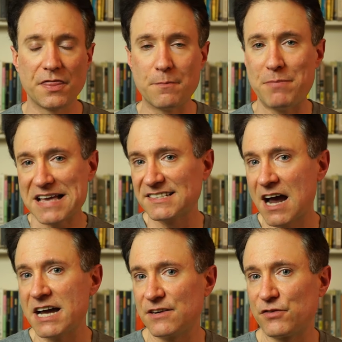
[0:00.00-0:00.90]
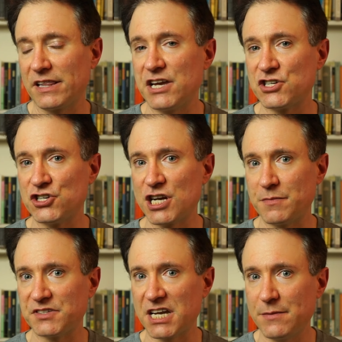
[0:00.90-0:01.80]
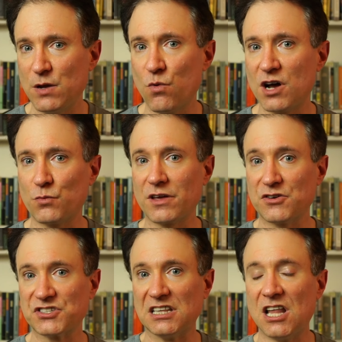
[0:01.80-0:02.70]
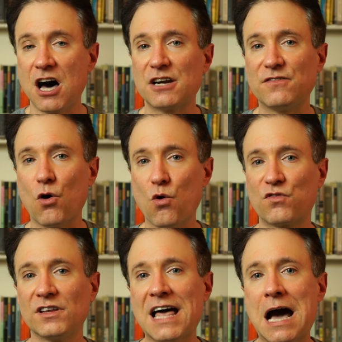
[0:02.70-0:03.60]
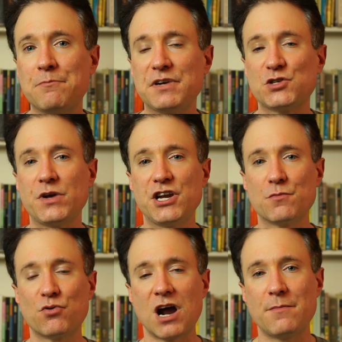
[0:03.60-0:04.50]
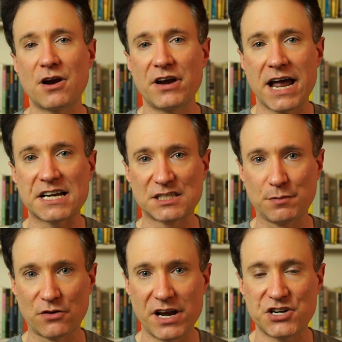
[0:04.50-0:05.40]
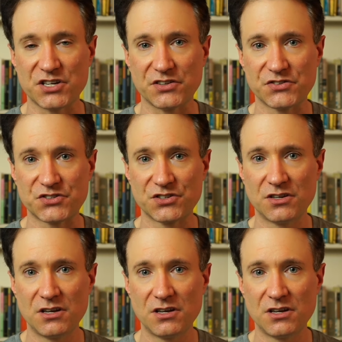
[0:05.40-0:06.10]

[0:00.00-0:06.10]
The best kind of relationship is going to be one where there's a lot of overlap between your primary explorations.